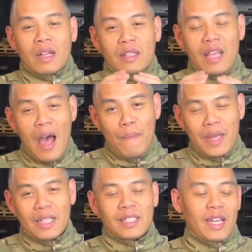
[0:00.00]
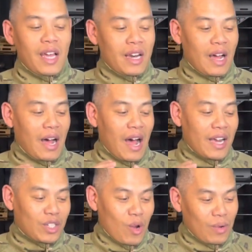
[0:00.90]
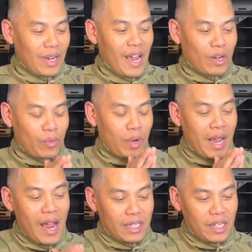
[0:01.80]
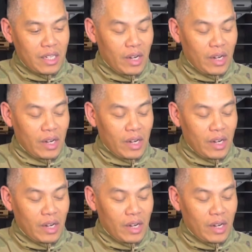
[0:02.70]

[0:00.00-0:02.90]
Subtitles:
That being said, I don't like reacting,